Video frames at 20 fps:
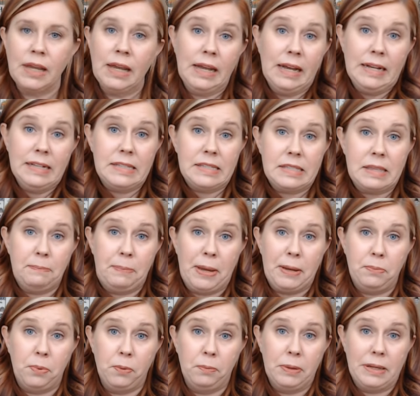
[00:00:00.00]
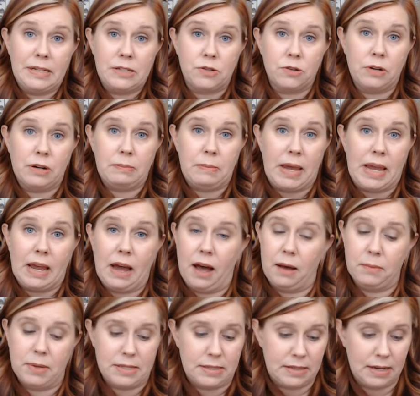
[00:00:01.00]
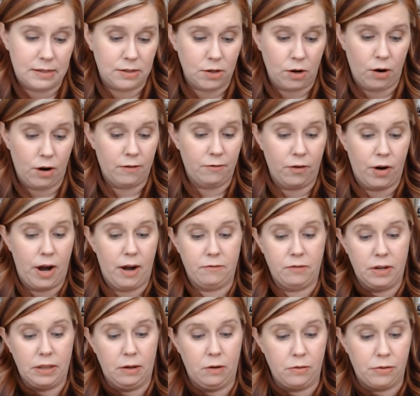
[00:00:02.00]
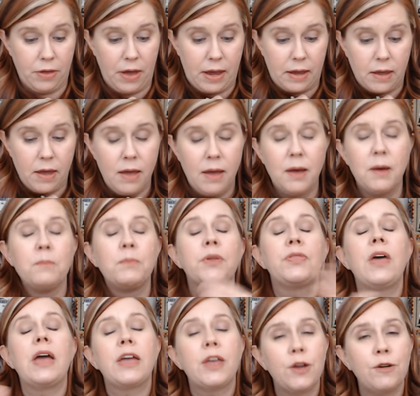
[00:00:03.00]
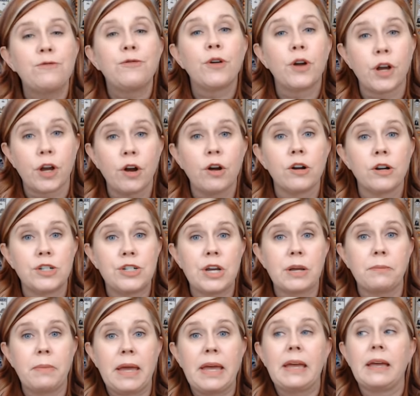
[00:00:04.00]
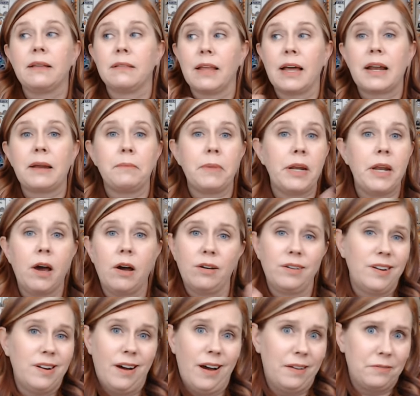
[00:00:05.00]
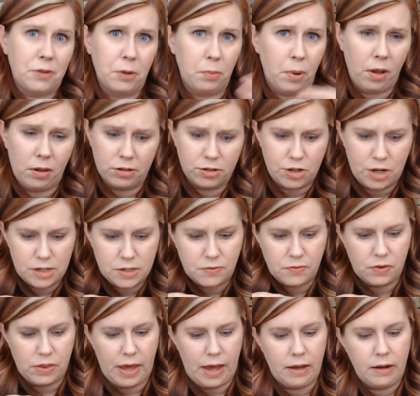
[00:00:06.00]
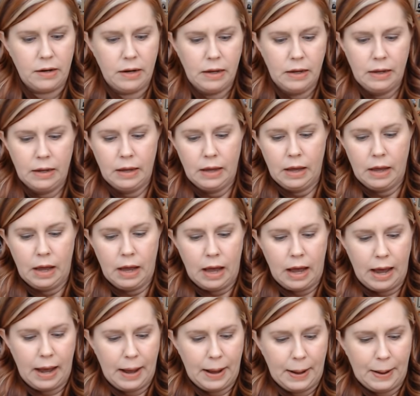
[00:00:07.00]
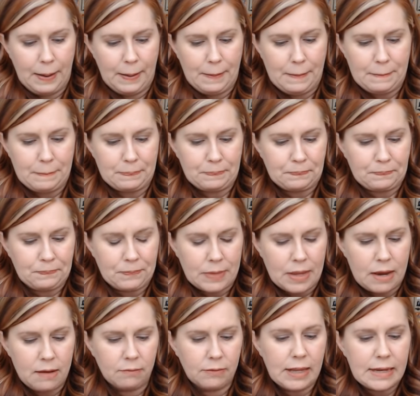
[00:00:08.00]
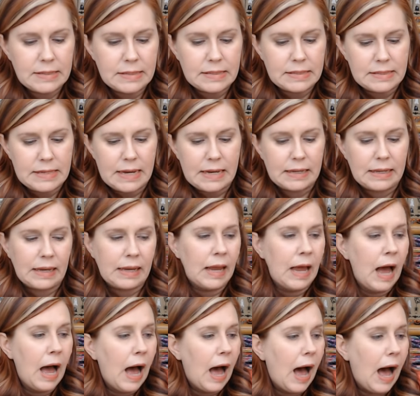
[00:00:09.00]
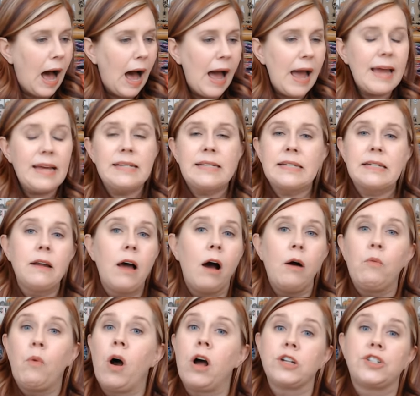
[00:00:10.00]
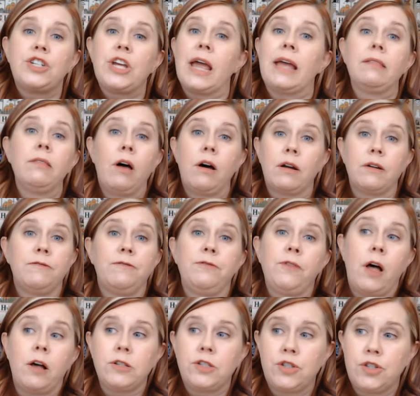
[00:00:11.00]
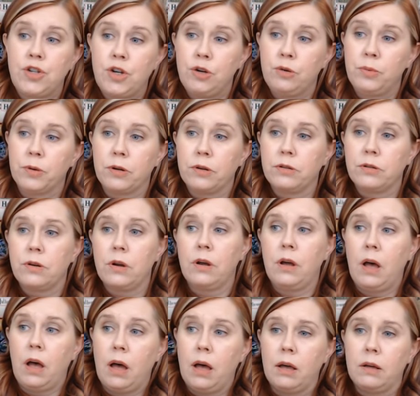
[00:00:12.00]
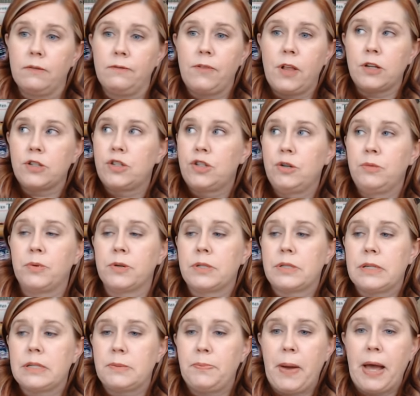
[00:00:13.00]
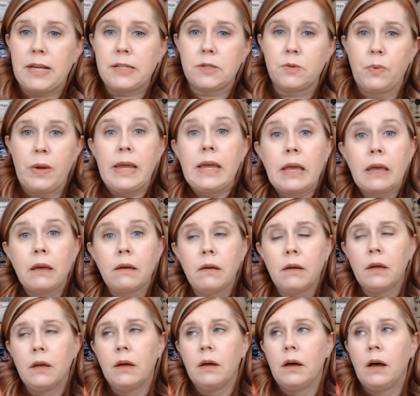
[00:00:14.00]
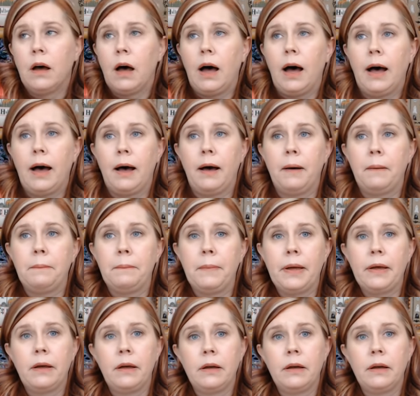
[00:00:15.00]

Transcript: it's the people pleaser in me. I'm going to say sorry for every little thing. But thank you for encouraging me and letting me know you don't have to apologize for that. Um, let's see. I did not watch a lot of FlossTuber, uh, FlossTubers this past week. Um,